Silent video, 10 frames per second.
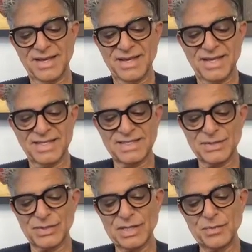And
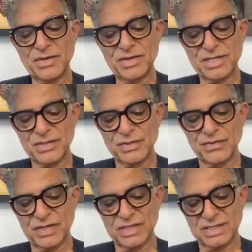so let me read you the
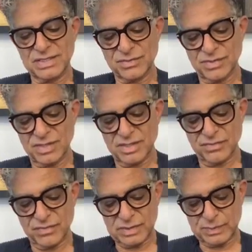first
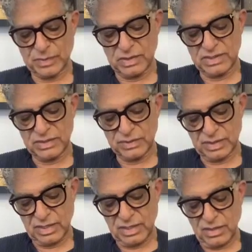response,
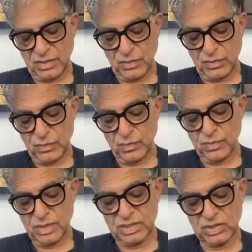
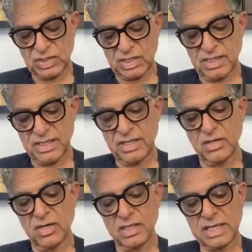which I
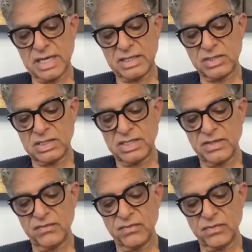got
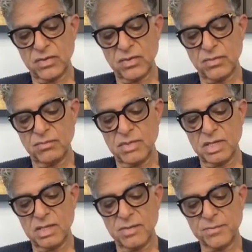actually
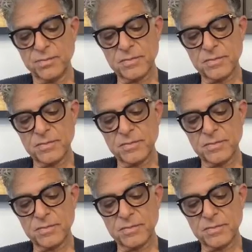from